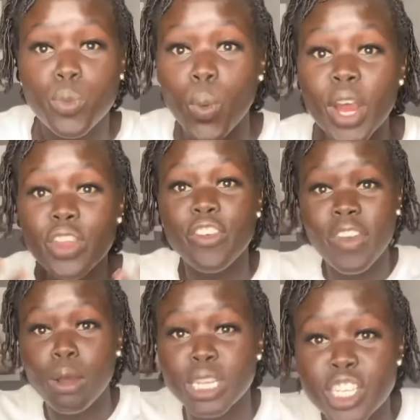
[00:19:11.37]
We're the
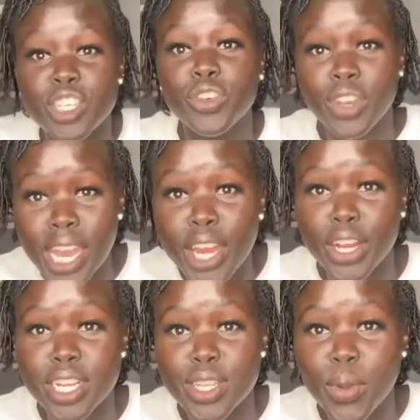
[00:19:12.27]
foundation
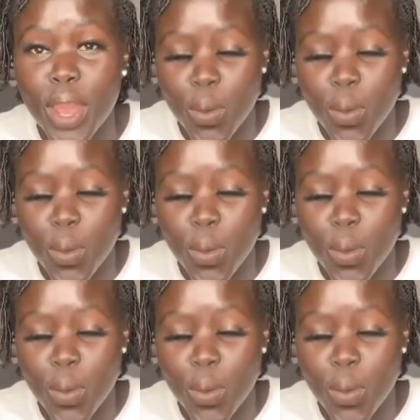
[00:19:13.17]
creators, okay?